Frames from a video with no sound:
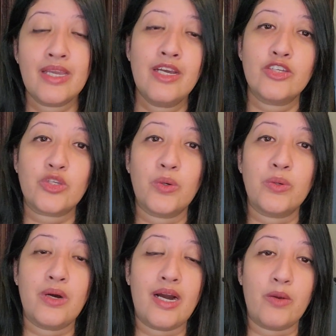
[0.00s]

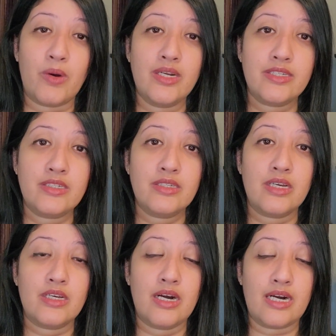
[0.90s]
So I wanted to
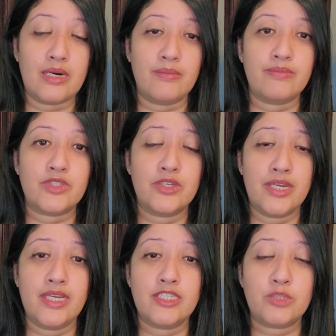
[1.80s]

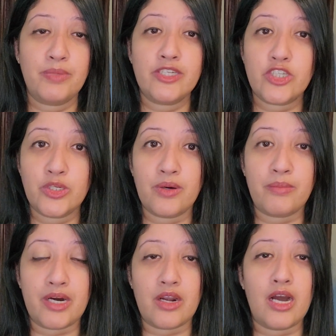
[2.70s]
today speak to you
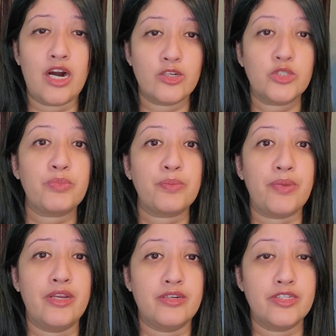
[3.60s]
about how to
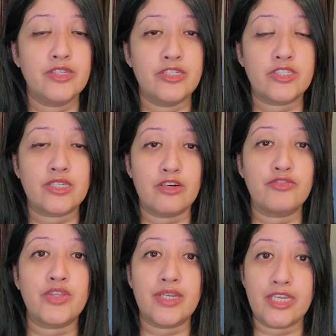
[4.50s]
prepare yourself
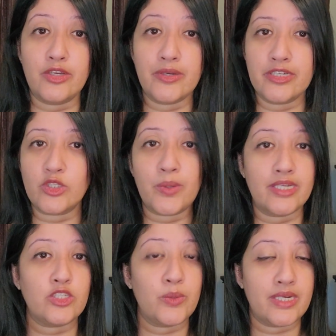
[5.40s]
for the new year
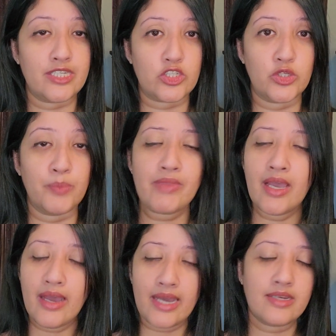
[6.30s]
2022
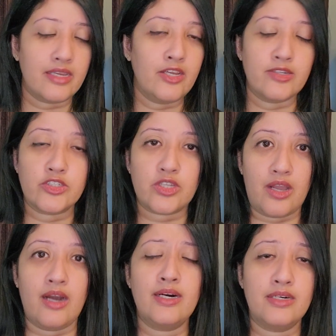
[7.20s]
and years to
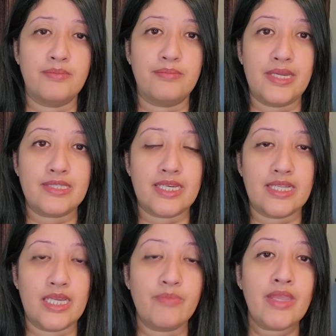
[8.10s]
come.
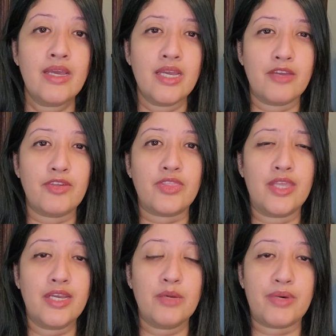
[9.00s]
Basically, if you
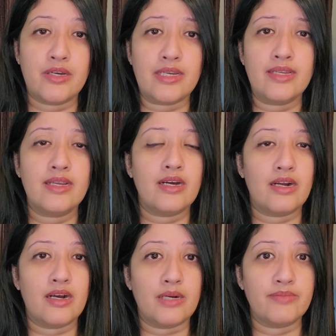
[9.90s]
think about it,
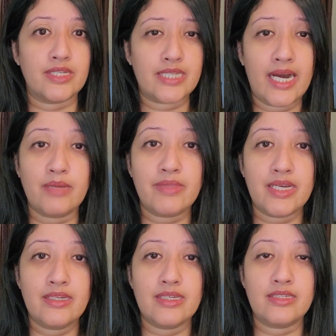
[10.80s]
the
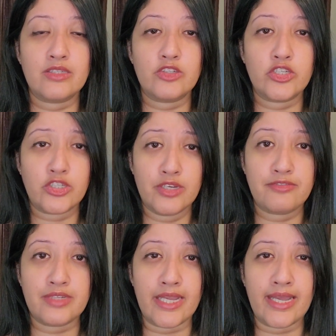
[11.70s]
timeline is
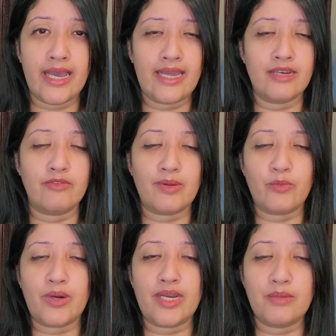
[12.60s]
shifting, and
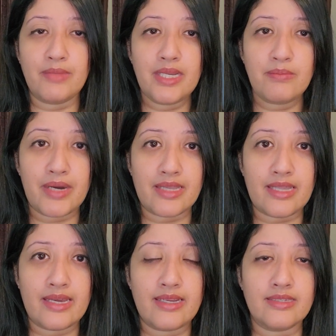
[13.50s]
what I mean by
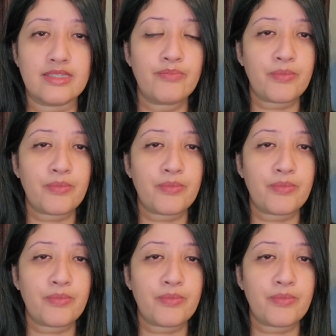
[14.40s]
that is